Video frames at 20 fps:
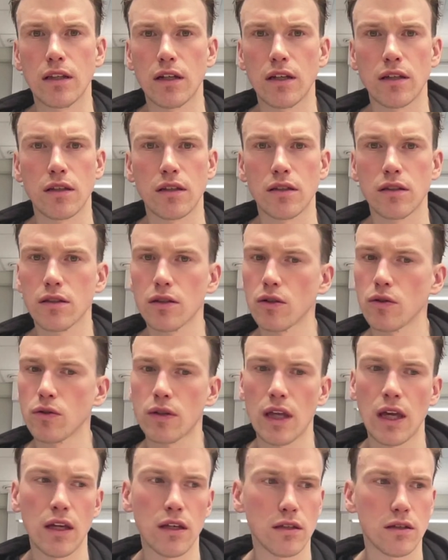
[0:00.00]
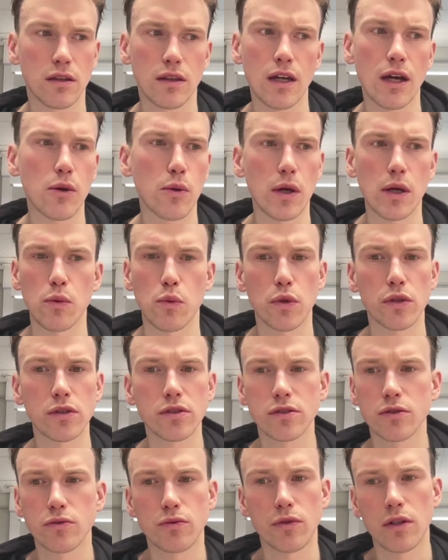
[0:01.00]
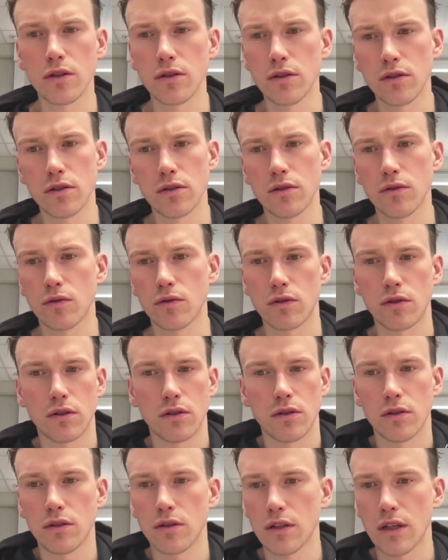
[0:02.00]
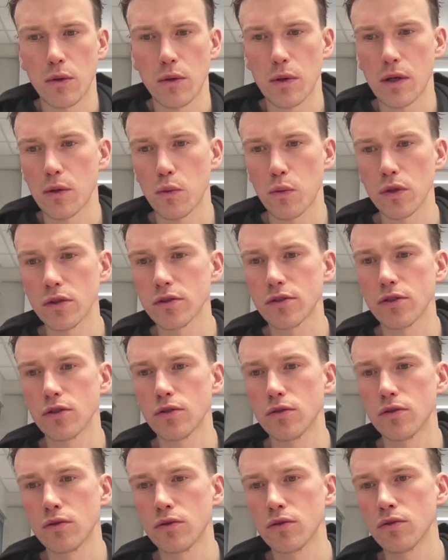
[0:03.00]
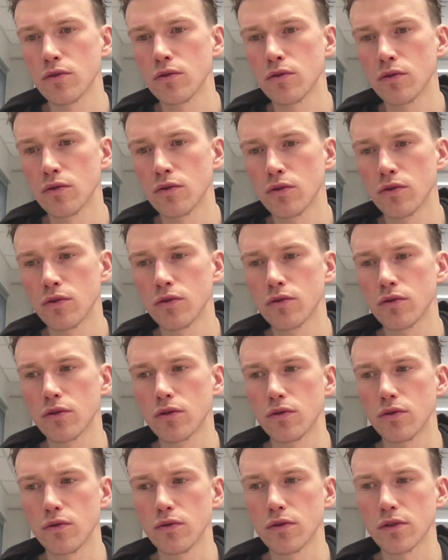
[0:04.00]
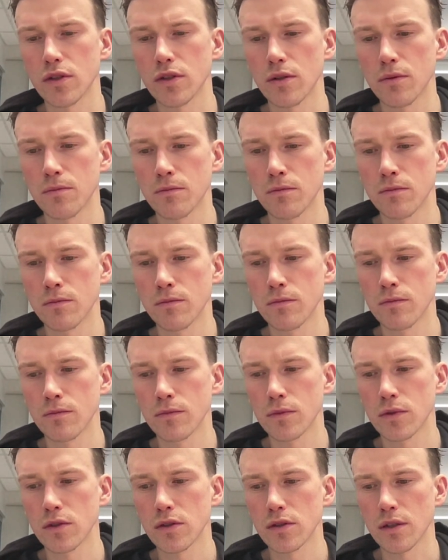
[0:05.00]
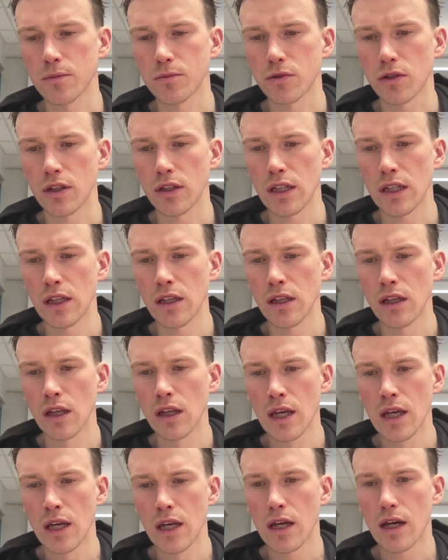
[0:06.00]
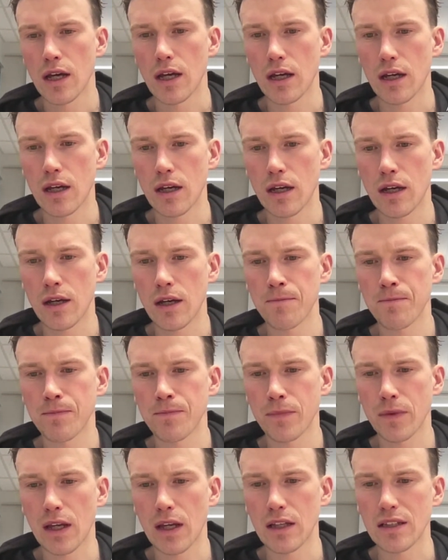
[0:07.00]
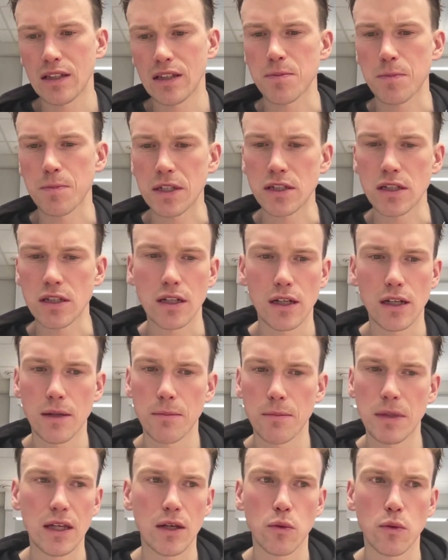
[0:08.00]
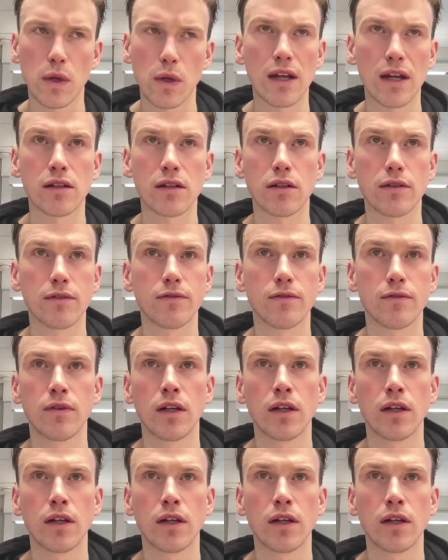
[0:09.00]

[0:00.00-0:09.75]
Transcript: like, okay, now I want to run, or now I want to do some training, and especially be aware of